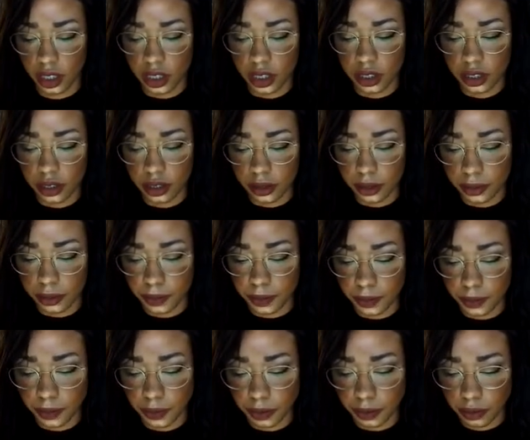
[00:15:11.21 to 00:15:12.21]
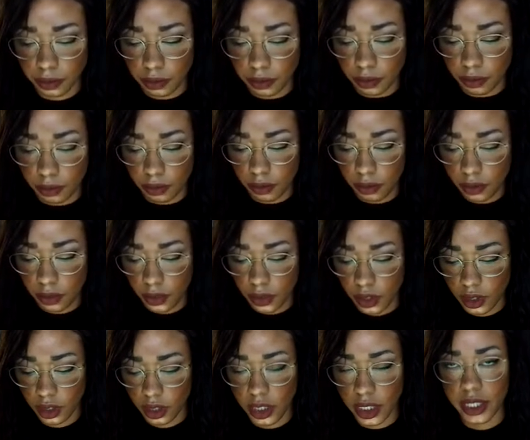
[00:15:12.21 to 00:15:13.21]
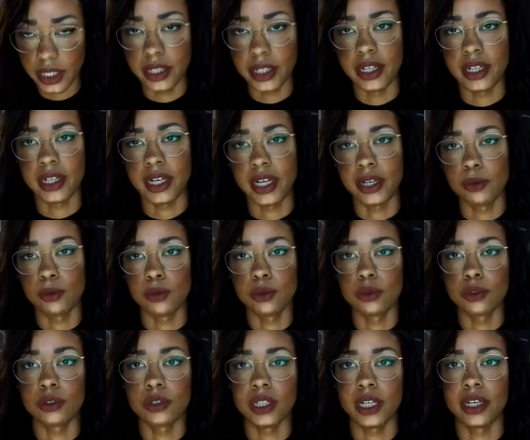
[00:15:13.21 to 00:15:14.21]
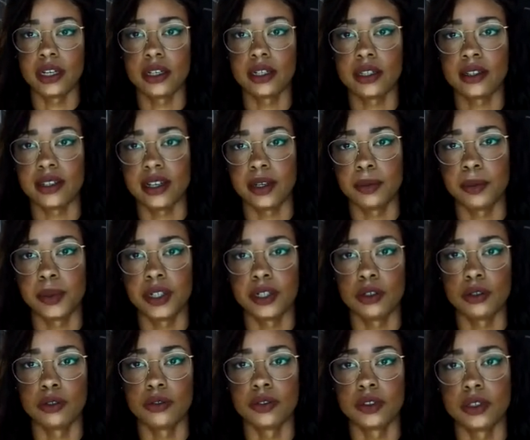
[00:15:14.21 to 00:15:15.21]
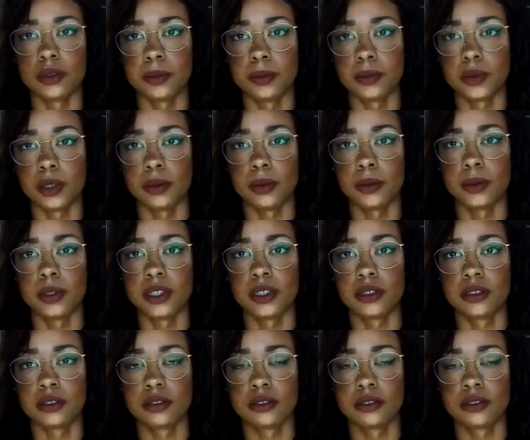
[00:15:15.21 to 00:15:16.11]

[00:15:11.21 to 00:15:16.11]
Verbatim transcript: Um, and then I will like type it over probably